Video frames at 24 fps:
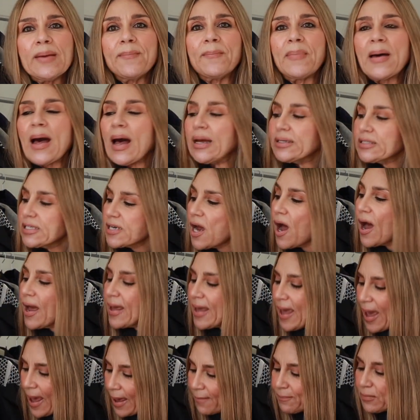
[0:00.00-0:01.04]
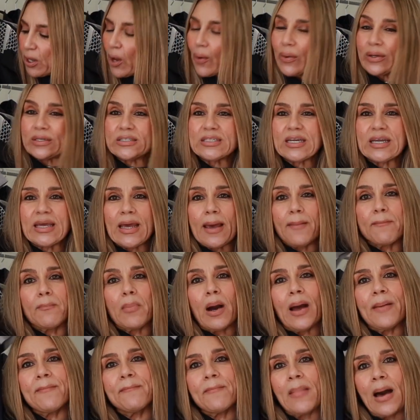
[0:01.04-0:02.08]
but I am going to get
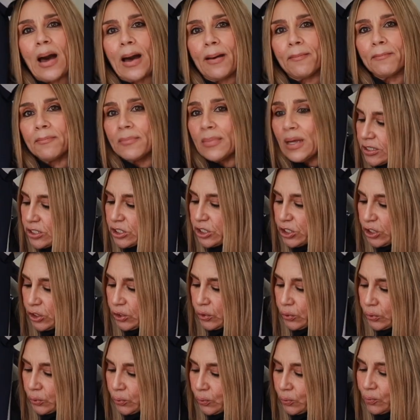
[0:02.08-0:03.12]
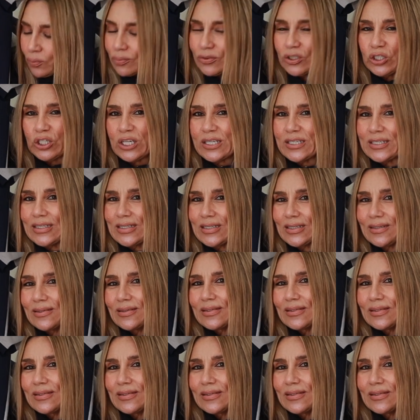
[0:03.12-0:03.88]
my mum to just